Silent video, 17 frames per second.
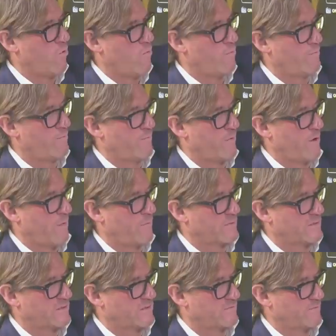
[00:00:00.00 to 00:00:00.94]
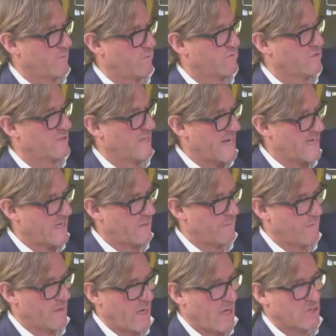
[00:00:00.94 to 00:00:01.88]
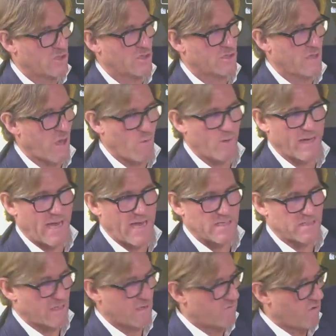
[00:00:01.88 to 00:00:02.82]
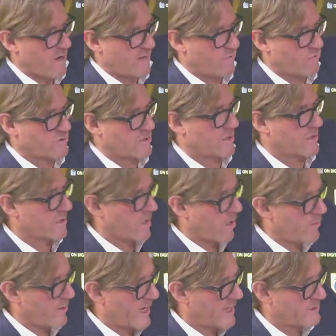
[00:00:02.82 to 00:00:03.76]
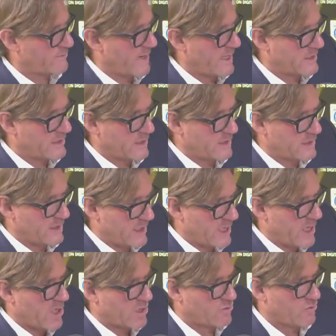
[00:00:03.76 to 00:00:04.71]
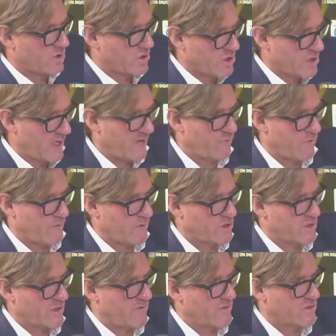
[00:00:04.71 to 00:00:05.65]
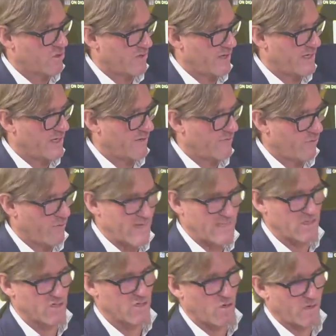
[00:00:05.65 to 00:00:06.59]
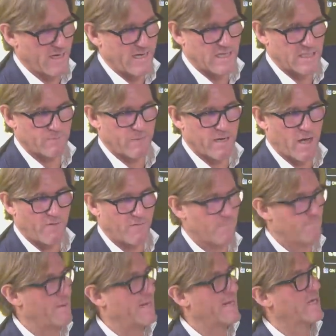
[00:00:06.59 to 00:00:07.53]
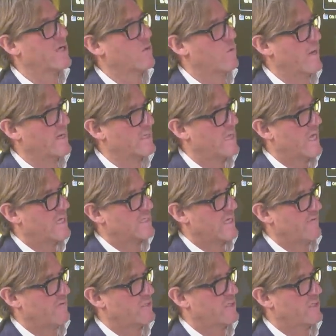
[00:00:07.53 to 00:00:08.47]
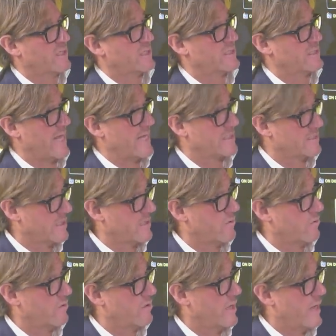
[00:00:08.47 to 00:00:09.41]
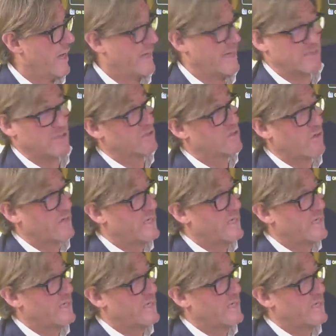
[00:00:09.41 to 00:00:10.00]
all-purpose-built stadium to go against their rivals, to go against Man City, to achieve what Mashiri's gone in there for. He hasn't gone in to spend £500 million so Everton can stand still. He hasn't